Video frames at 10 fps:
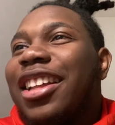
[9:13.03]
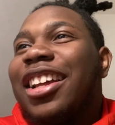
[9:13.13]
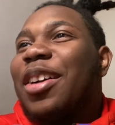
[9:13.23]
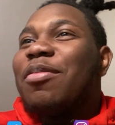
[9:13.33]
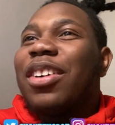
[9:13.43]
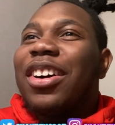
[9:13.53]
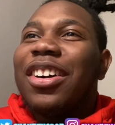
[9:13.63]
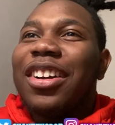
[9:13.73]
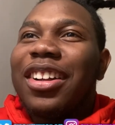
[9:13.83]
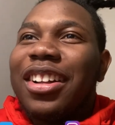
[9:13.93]
yeah, bro.
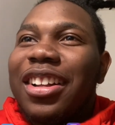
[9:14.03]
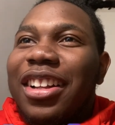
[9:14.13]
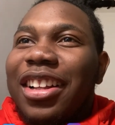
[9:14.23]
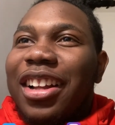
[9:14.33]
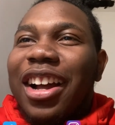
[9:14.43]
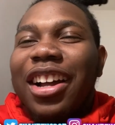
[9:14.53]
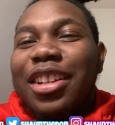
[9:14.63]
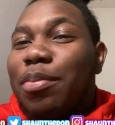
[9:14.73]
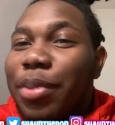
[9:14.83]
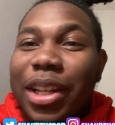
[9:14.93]
Uh,
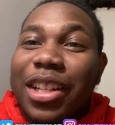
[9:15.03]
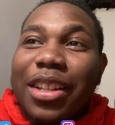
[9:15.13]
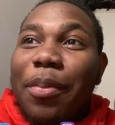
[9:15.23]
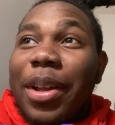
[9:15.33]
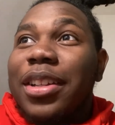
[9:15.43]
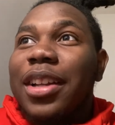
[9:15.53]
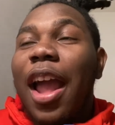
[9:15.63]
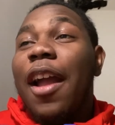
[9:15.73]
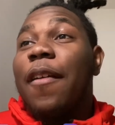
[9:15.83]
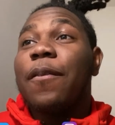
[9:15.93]
he's He's a bitch.
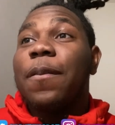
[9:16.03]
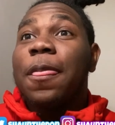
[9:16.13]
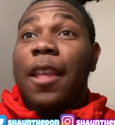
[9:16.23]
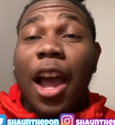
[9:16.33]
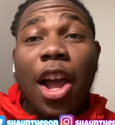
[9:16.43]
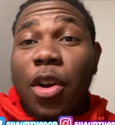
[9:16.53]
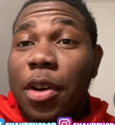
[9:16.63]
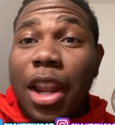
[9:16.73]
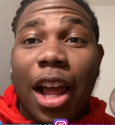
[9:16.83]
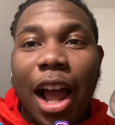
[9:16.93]
Hey, I ain't
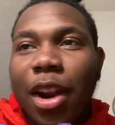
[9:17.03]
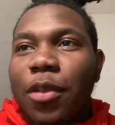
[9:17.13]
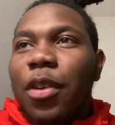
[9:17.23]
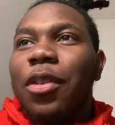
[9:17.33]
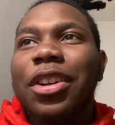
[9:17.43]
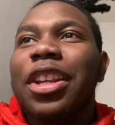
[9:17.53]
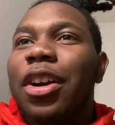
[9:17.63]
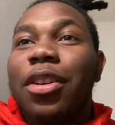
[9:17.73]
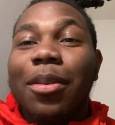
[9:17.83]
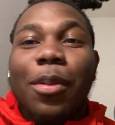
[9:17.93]
gonna lie. I don't fuck with
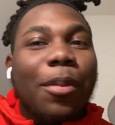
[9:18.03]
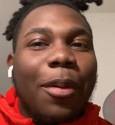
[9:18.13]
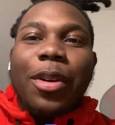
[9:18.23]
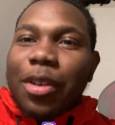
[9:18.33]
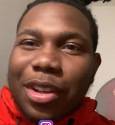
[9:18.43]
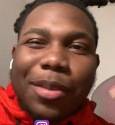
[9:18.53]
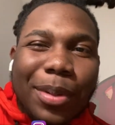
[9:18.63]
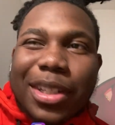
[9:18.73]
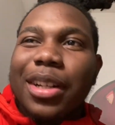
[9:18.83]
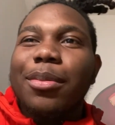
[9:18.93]
Dio no more, but we don't hit
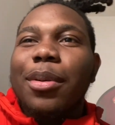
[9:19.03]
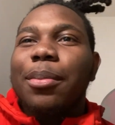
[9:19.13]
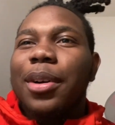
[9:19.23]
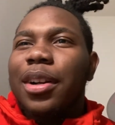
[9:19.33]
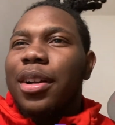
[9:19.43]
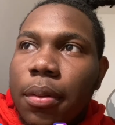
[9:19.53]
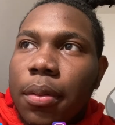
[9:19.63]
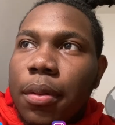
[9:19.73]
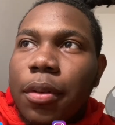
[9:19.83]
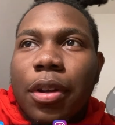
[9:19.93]
bitches. Come on, bro.
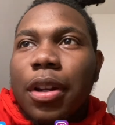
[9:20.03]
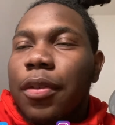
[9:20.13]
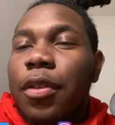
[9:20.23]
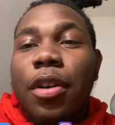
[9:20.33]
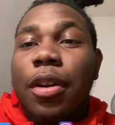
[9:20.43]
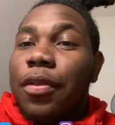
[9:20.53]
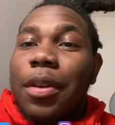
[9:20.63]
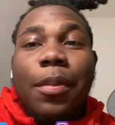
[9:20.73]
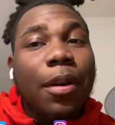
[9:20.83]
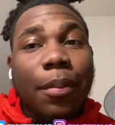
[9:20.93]
You hit a, you a
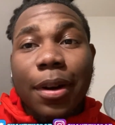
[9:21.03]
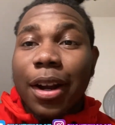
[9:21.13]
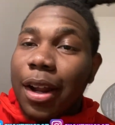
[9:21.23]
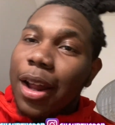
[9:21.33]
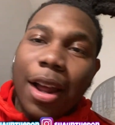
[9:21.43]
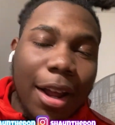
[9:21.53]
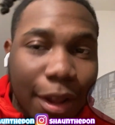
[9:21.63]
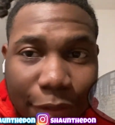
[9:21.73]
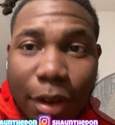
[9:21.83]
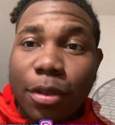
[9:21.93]
female, bro. I, I
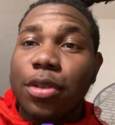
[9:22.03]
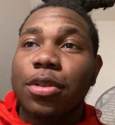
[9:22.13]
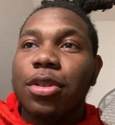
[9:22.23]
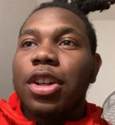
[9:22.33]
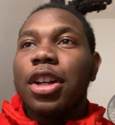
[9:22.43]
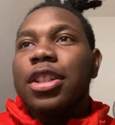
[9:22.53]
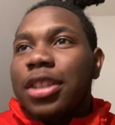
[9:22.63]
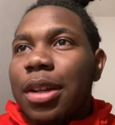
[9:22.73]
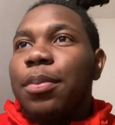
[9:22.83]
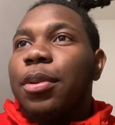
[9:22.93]
can't fuck with you.
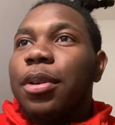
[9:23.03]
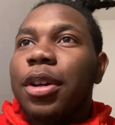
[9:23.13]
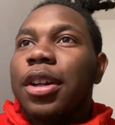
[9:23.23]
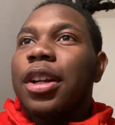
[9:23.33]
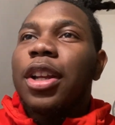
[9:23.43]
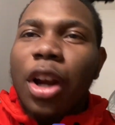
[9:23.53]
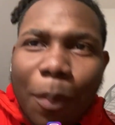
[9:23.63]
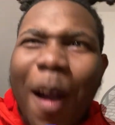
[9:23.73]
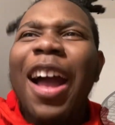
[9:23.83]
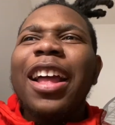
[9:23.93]
Simple. You're
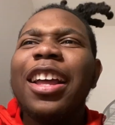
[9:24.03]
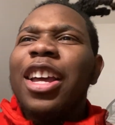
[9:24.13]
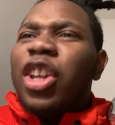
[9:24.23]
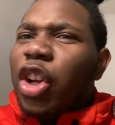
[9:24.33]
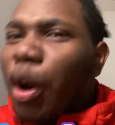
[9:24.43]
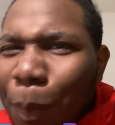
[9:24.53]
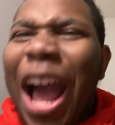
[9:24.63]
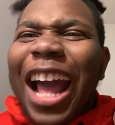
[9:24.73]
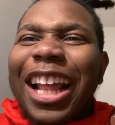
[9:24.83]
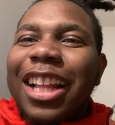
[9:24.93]
back. You're
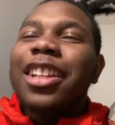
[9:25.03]
back.